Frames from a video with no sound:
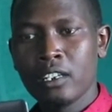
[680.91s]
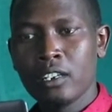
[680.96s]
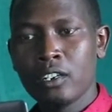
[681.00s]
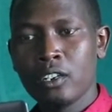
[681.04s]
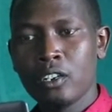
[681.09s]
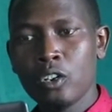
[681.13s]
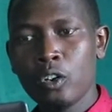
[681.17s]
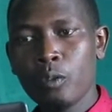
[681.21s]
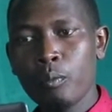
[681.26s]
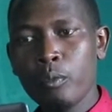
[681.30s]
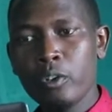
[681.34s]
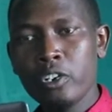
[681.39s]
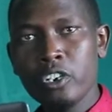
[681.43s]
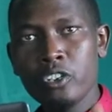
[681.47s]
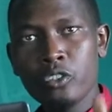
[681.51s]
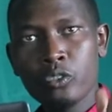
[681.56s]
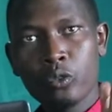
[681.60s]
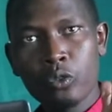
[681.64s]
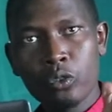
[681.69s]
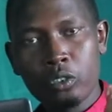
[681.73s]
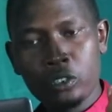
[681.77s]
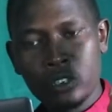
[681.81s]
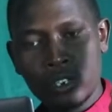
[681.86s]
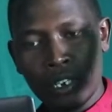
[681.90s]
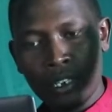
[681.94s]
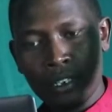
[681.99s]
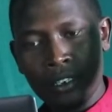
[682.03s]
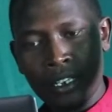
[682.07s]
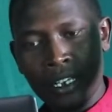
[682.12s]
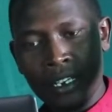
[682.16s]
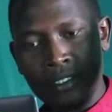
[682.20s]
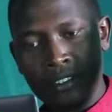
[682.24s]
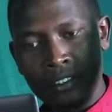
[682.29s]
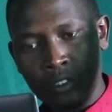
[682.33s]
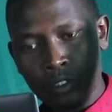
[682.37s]

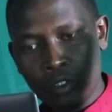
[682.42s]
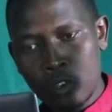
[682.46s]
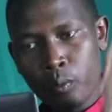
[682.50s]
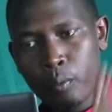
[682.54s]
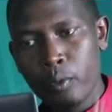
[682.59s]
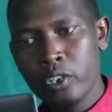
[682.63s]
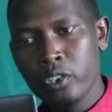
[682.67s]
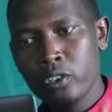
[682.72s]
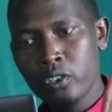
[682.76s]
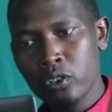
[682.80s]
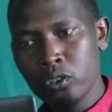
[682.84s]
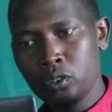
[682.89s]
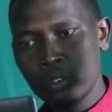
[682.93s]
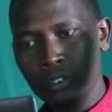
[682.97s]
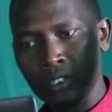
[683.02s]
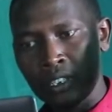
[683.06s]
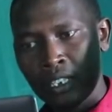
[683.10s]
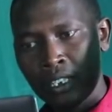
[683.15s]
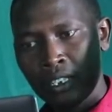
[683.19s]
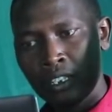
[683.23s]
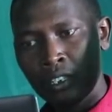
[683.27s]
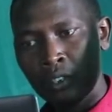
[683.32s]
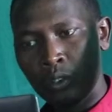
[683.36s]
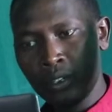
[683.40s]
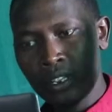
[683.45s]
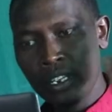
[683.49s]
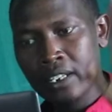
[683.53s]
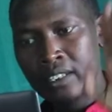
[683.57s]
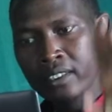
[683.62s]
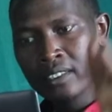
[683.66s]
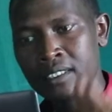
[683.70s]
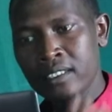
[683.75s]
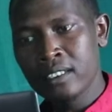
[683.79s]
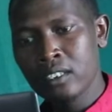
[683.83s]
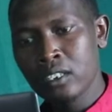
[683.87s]
there's nobody
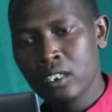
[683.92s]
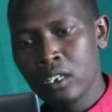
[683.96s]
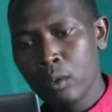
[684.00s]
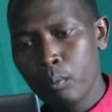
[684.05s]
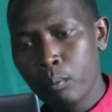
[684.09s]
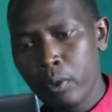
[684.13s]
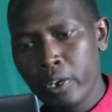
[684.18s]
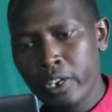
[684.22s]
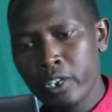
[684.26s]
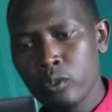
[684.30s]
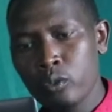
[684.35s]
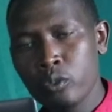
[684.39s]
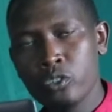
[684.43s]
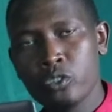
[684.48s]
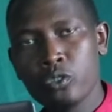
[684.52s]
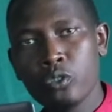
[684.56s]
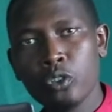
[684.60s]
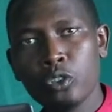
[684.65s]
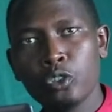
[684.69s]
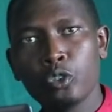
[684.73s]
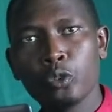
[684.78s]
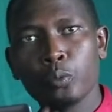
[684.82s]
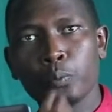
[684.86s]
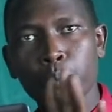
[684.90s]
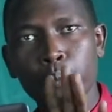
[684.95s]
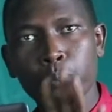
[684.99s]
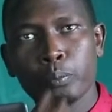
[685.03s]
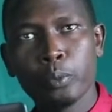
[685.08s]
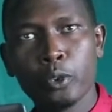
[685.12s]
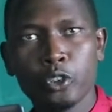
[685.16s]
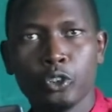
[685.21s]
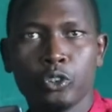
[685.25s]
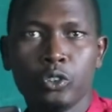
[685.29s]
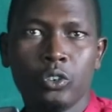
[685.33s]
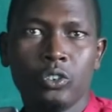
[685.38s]
who is going to
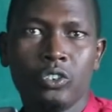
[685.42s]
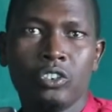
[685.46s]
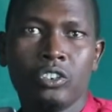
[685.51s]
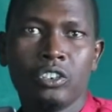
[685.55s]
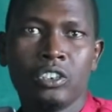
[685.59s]
poison.